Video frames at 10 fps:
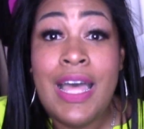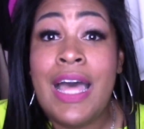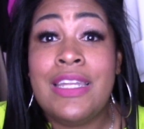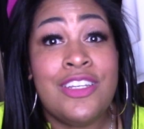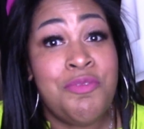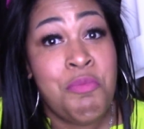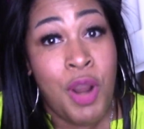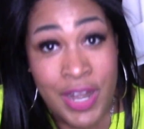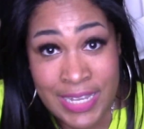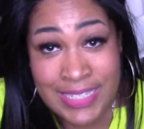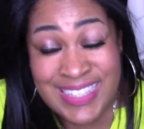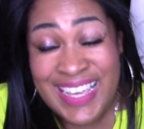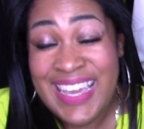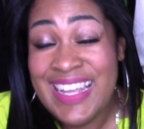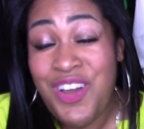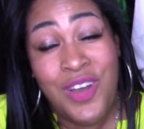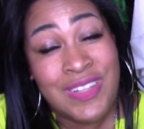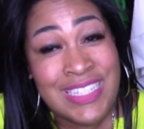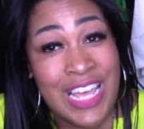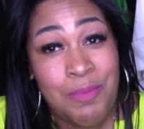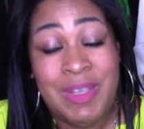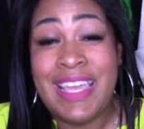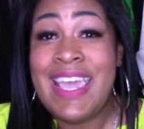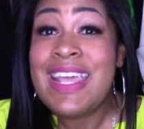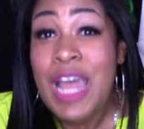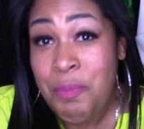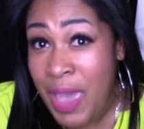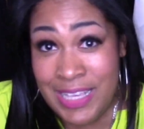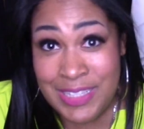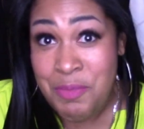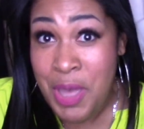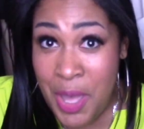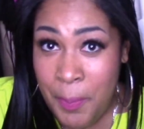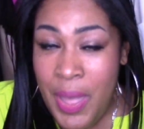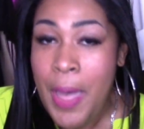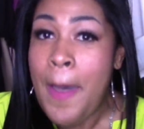I love bargains, and oftentimes I cannot pass them up,